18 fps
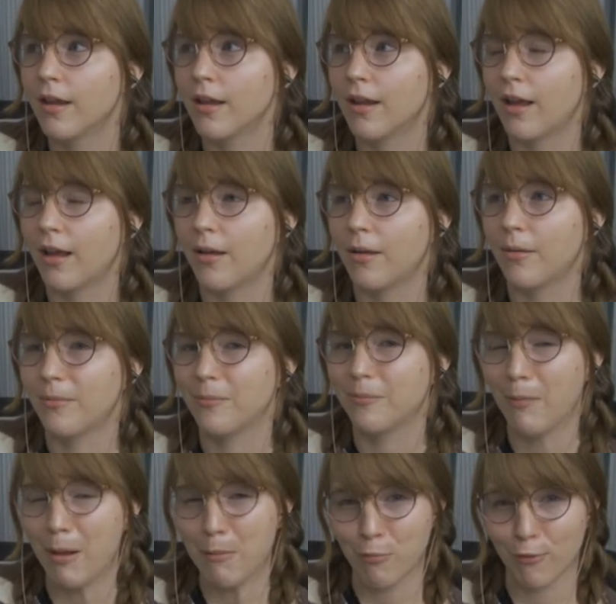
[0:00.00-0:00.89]

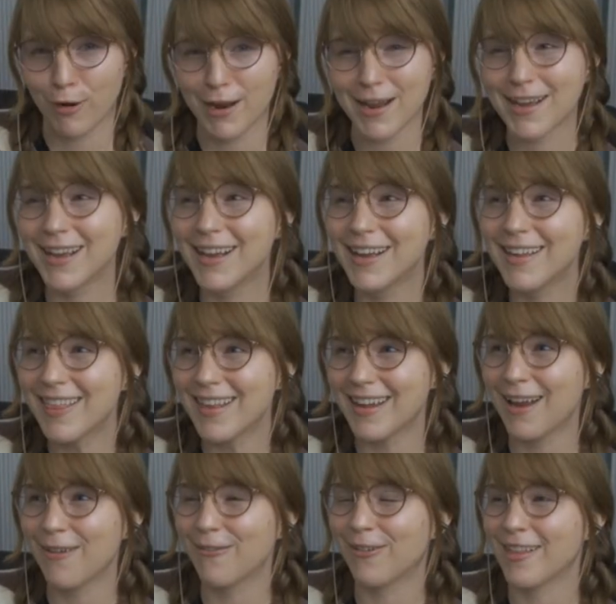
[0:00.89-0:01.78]
my break
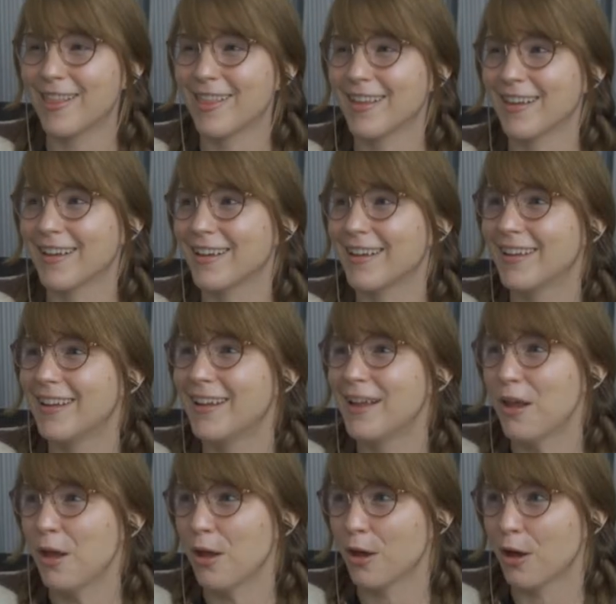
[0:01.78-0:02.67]
today watching
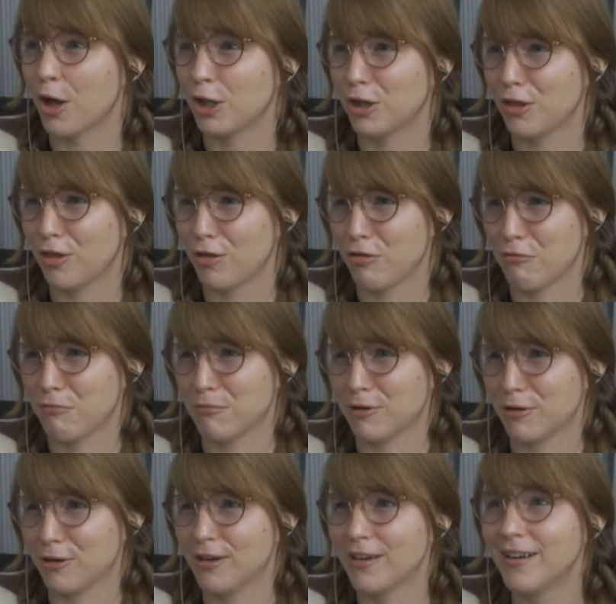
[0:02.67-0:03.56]
College
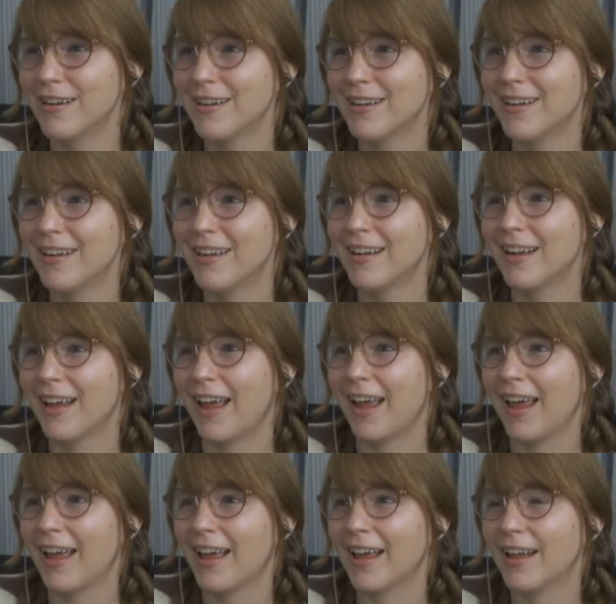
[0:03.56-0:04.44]
Humor,
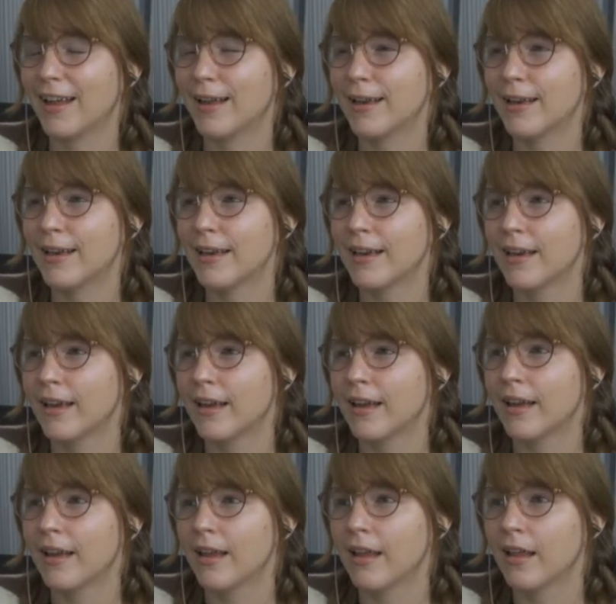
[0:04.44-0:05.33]
and
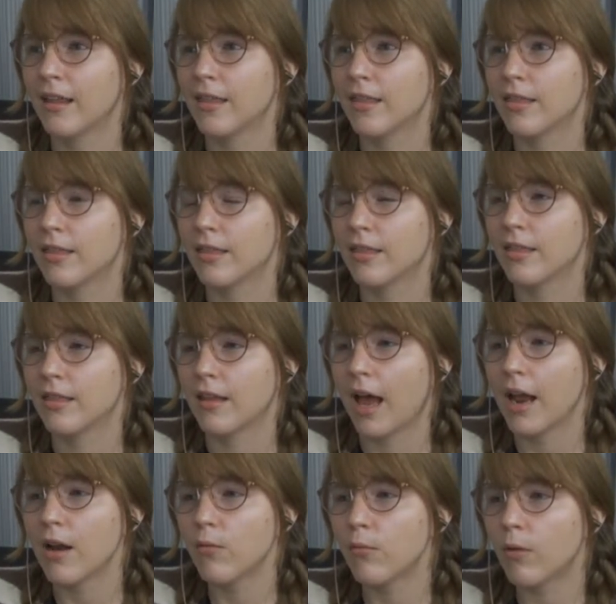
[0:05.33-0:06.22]

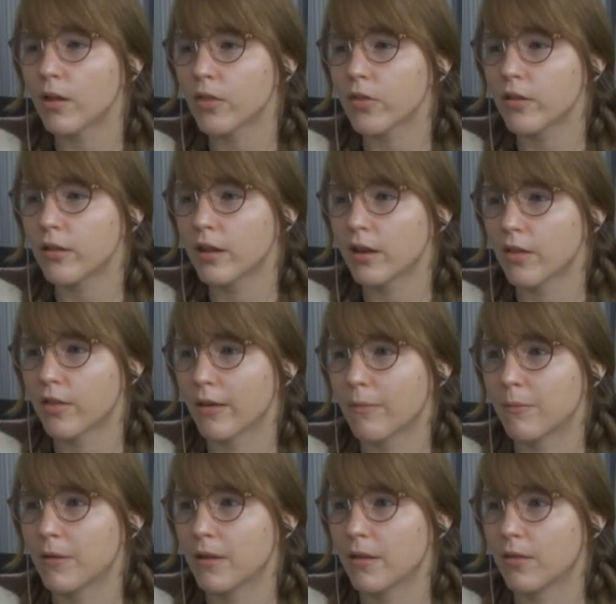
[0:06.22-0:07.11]
I don't watch a lot of
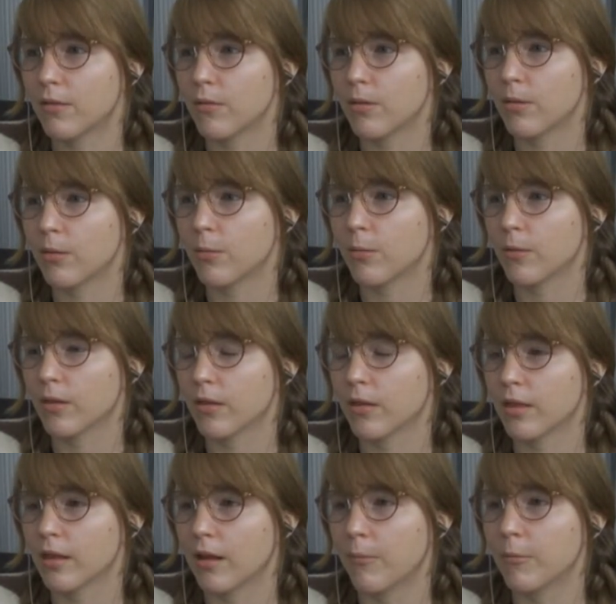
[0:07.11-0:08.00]
Japanese YouTubers.
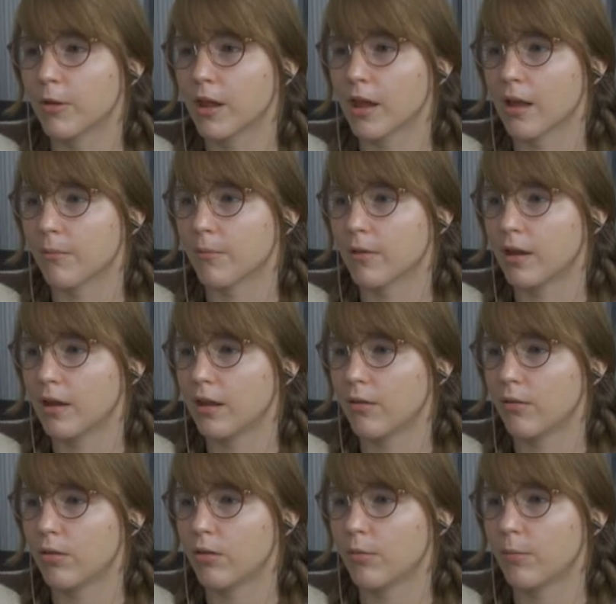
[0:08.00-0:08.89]
Let's see. I'm looking at my
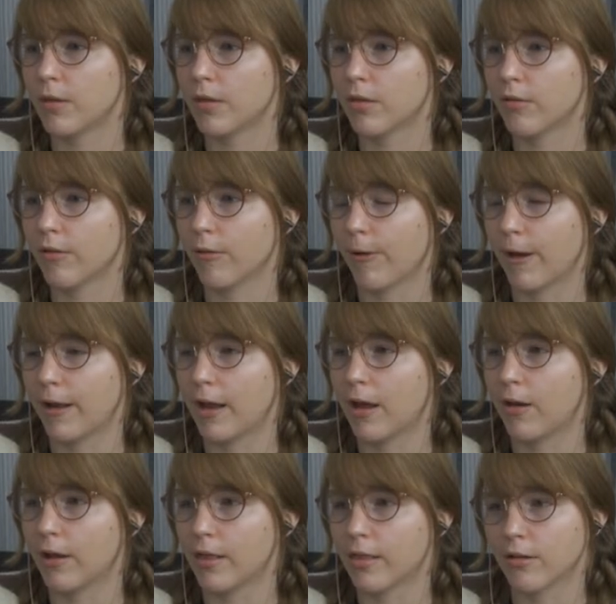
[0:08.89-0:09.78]
YouTube history right
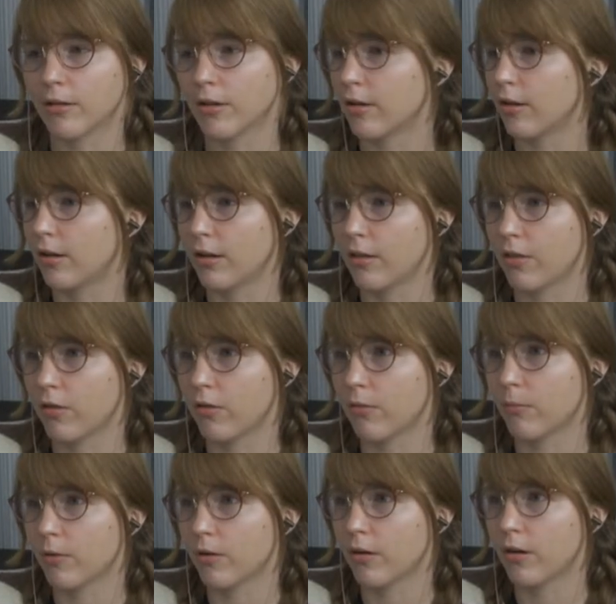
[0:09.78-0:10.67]
now. It's all College
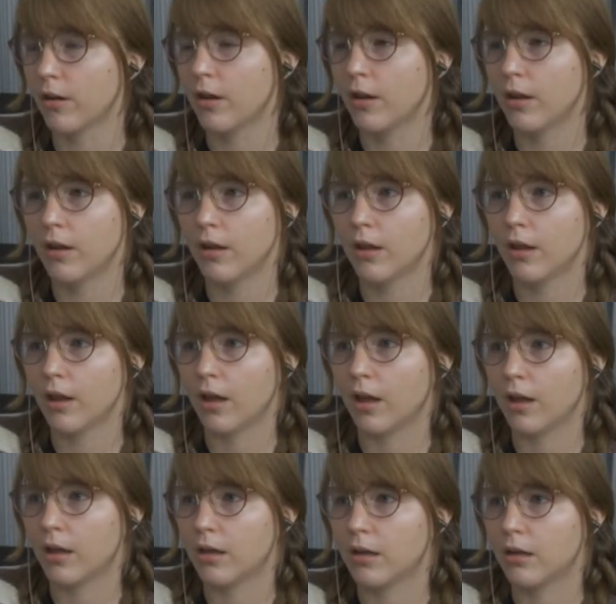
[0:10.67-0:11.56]
Humor.
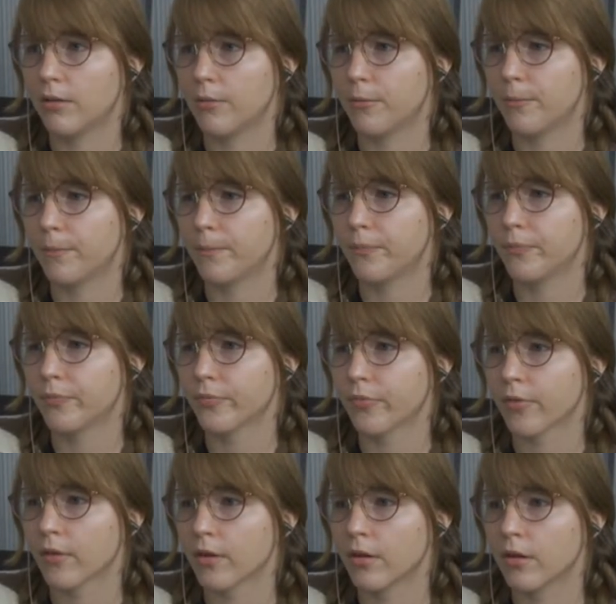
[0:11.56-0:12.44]
Let's
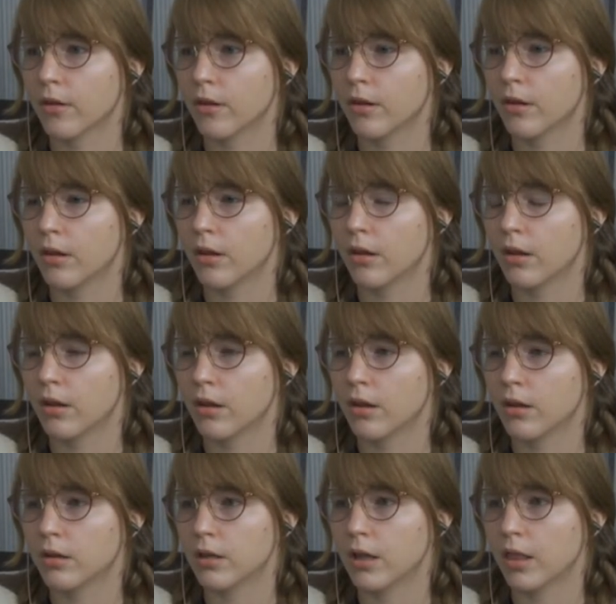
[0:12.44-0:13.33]

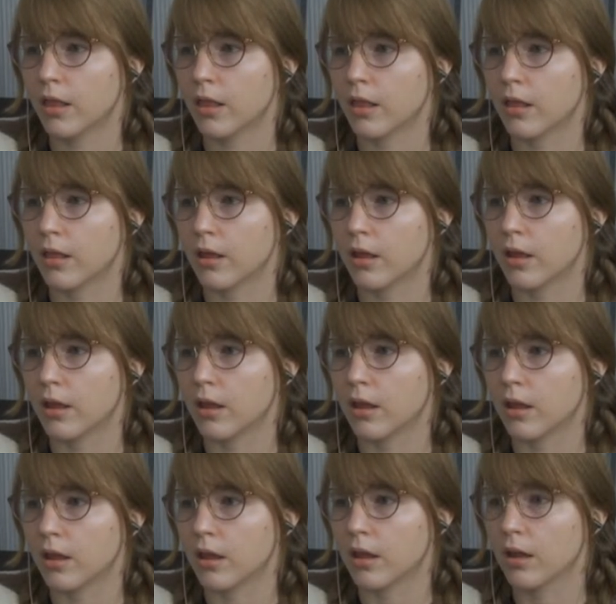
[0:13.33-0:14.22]

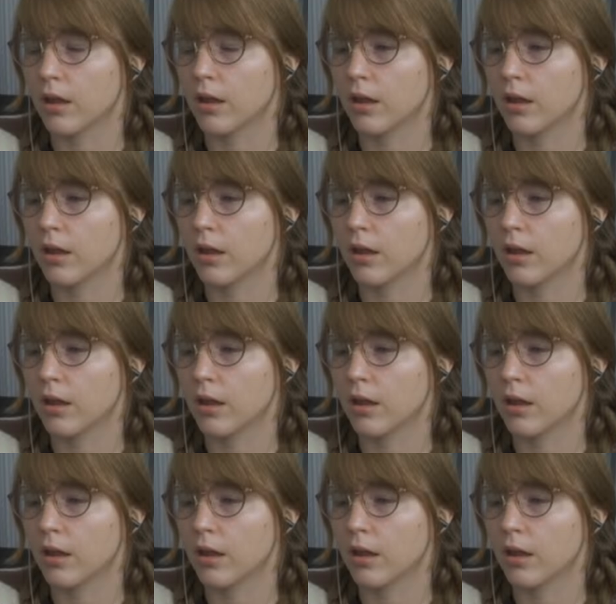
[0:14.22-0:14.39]
see.